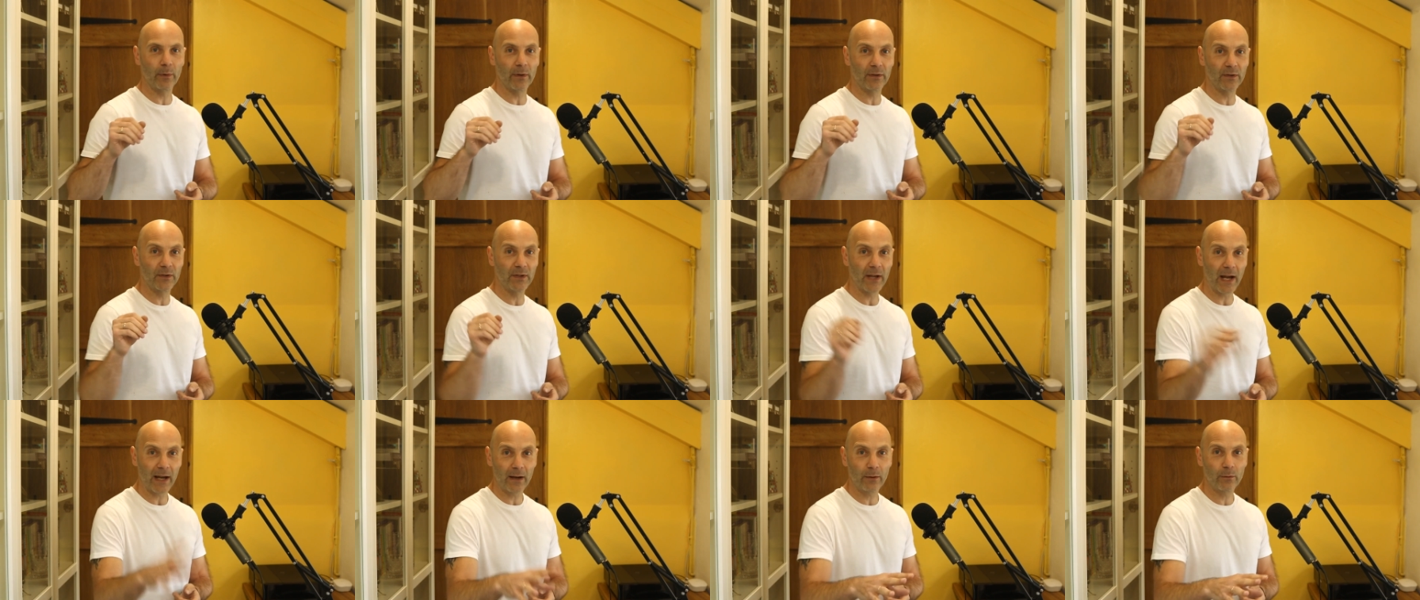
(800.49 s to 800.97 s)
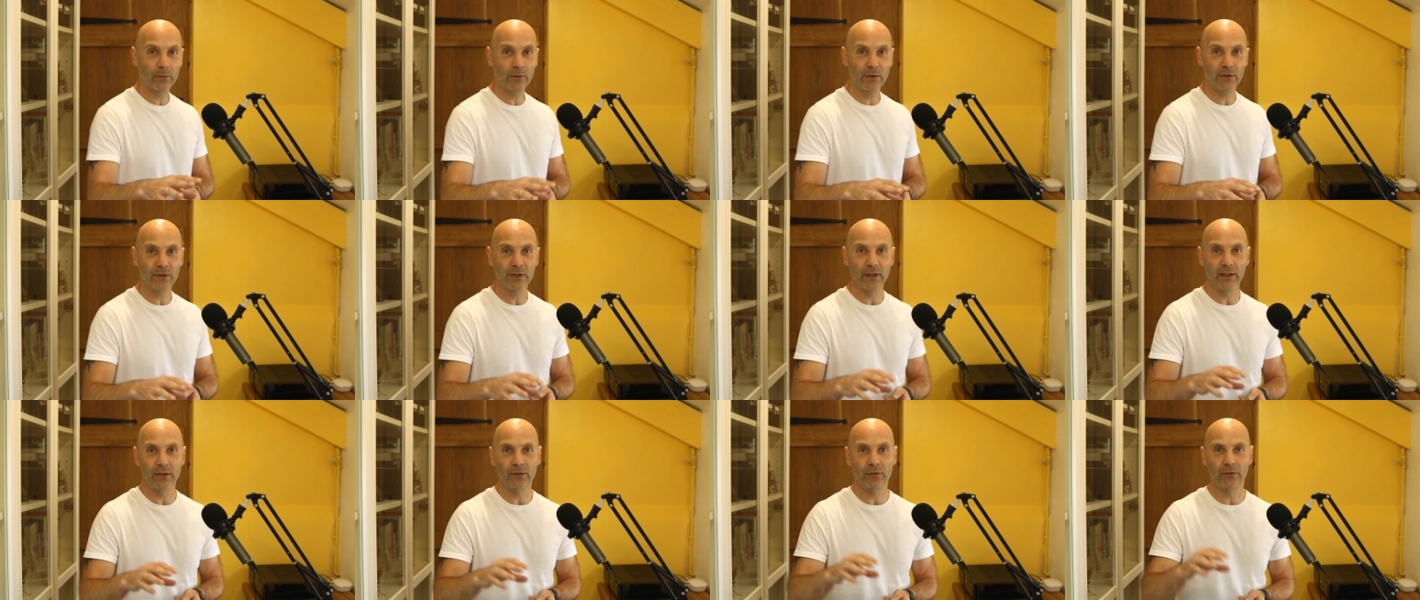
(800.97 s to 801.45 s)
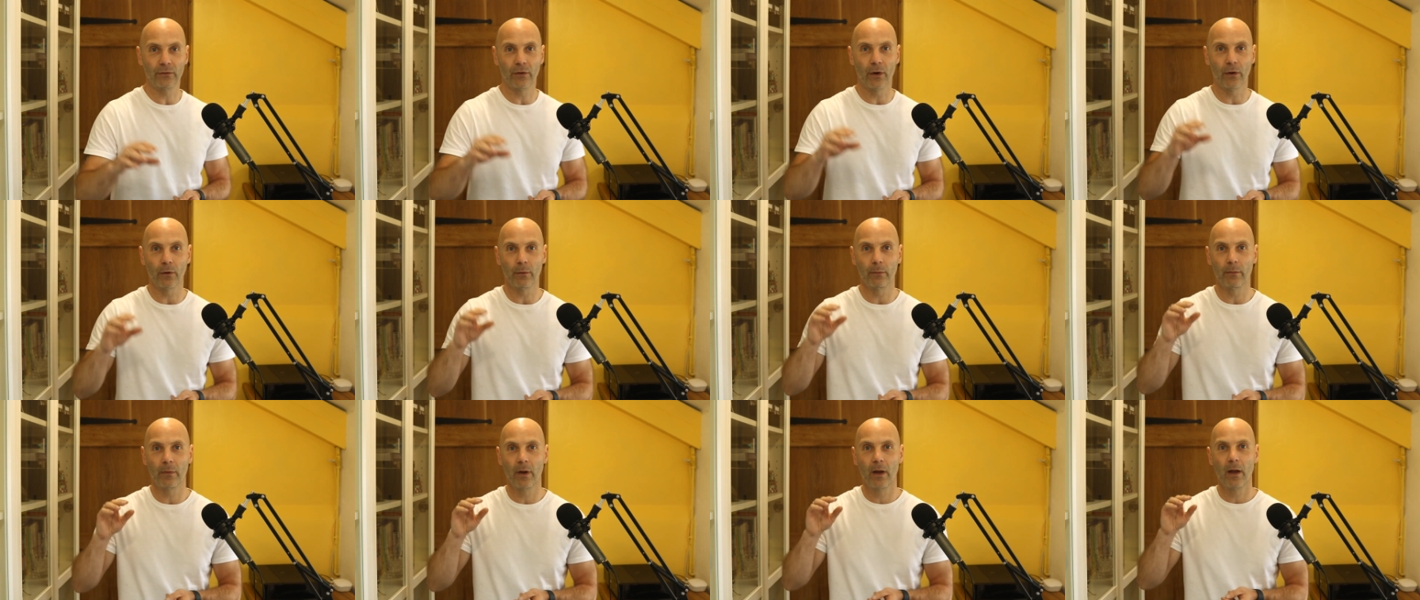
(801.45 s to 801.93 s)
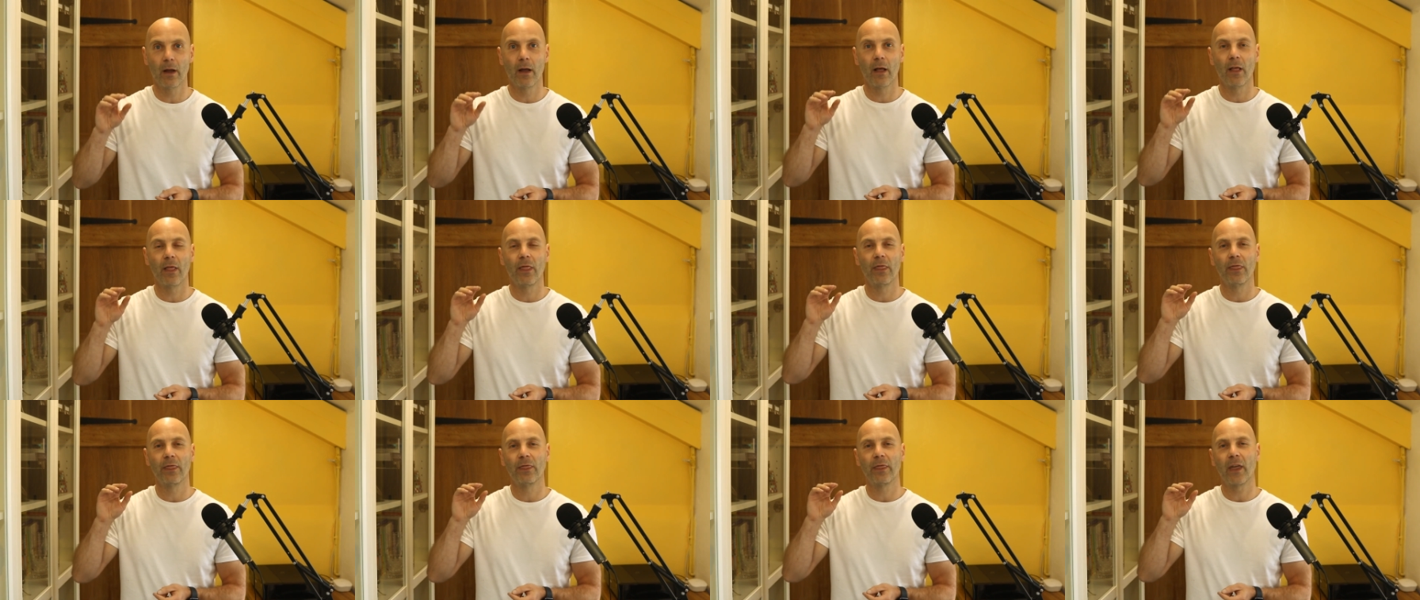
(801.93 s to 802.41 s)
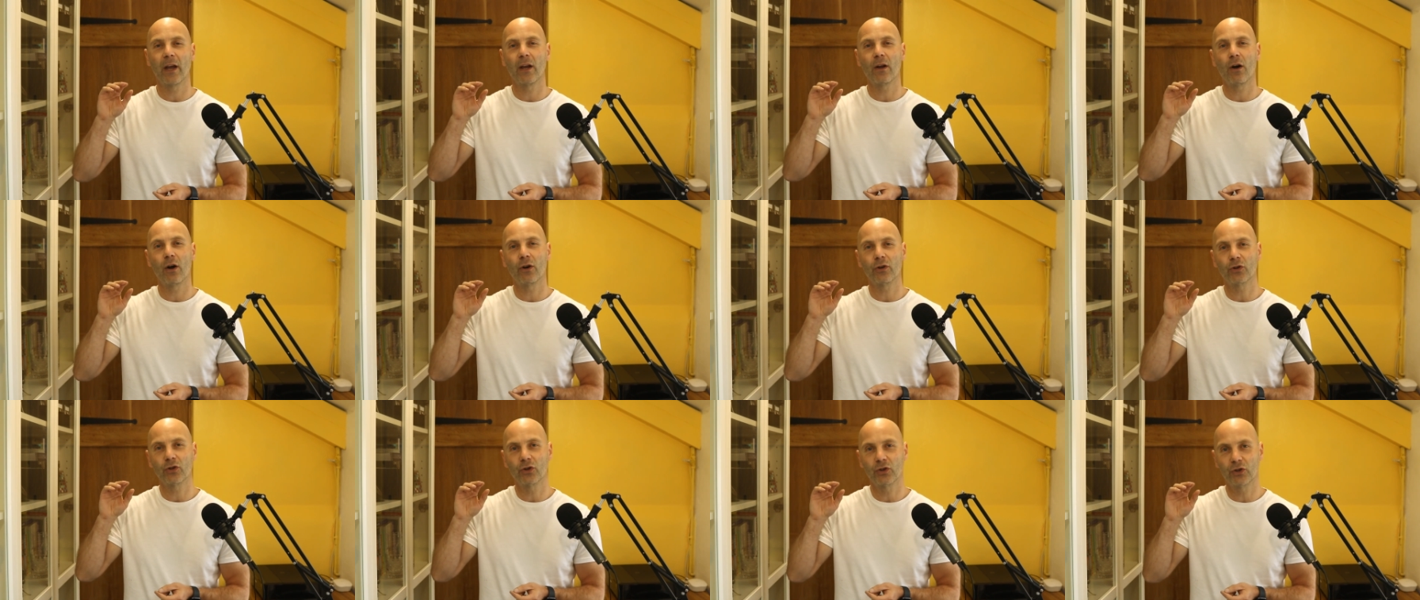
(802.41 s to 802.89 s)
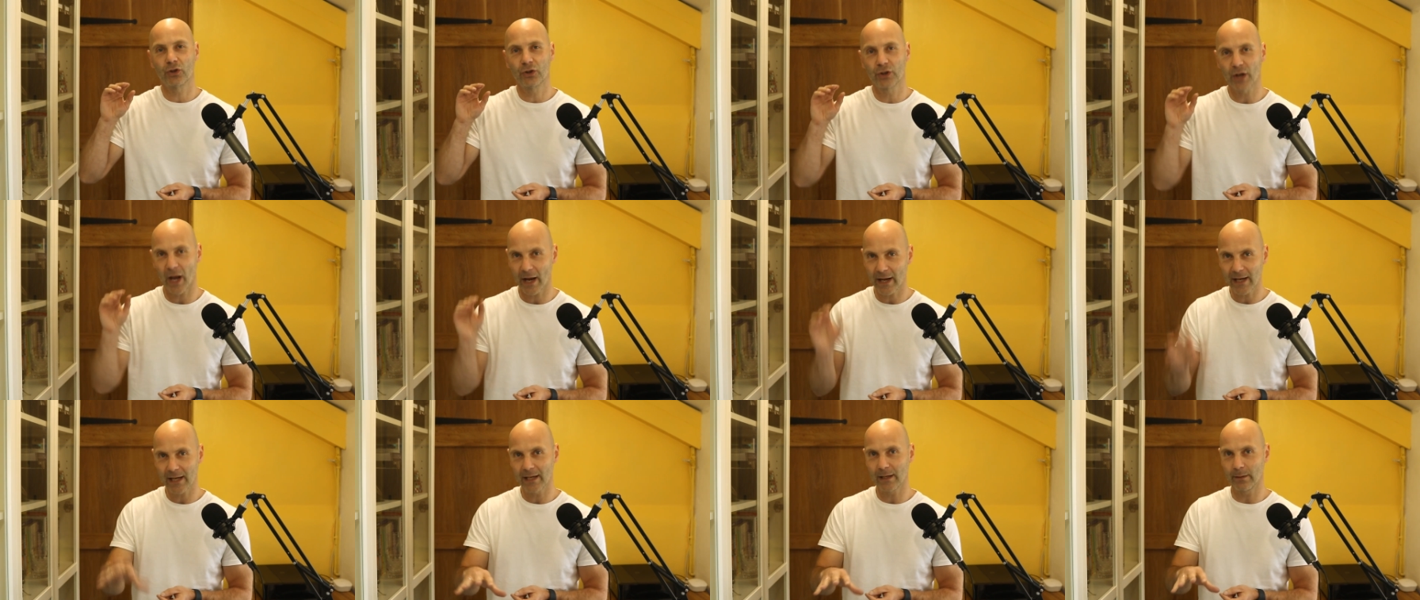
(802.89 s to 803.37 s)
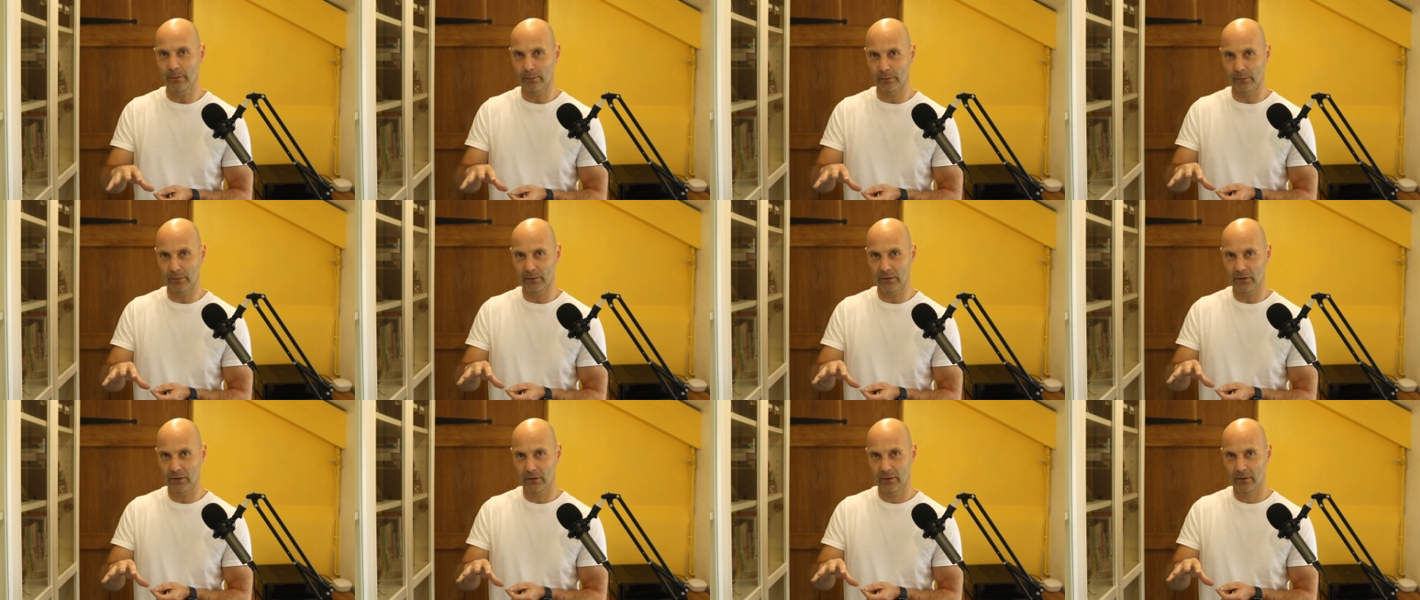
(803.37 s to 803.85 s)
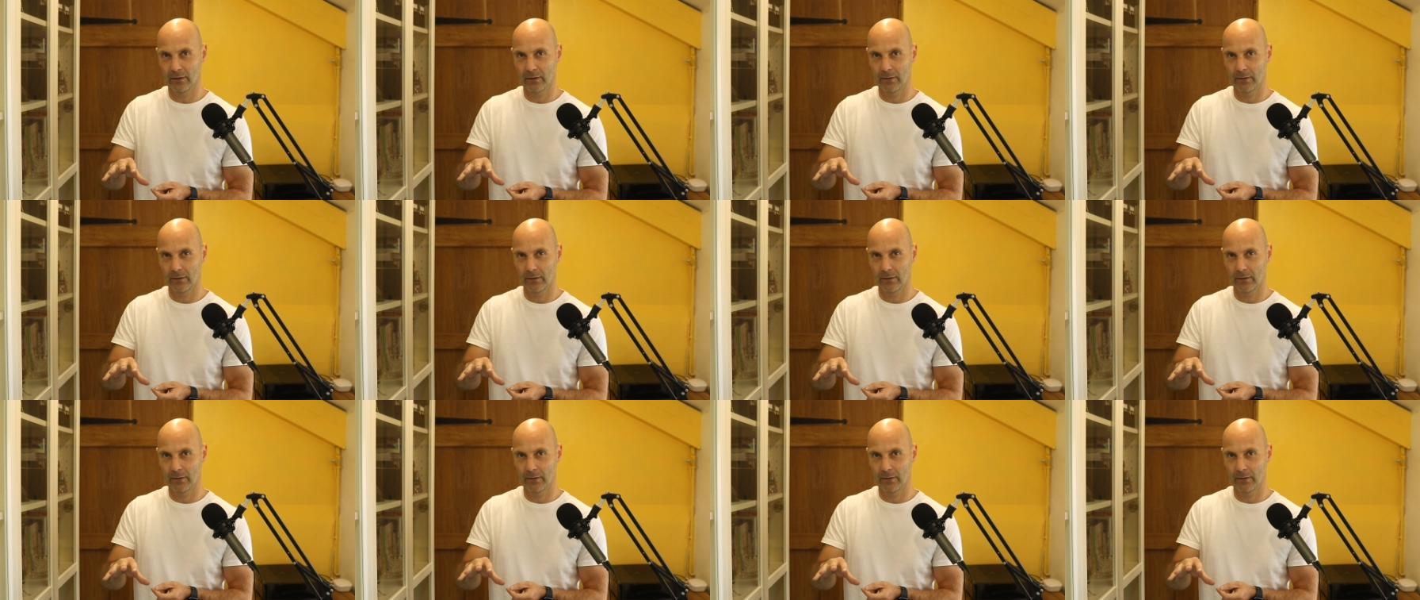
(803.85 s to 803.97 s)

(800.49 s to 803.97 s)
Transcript: with Down syndrome, they are shamed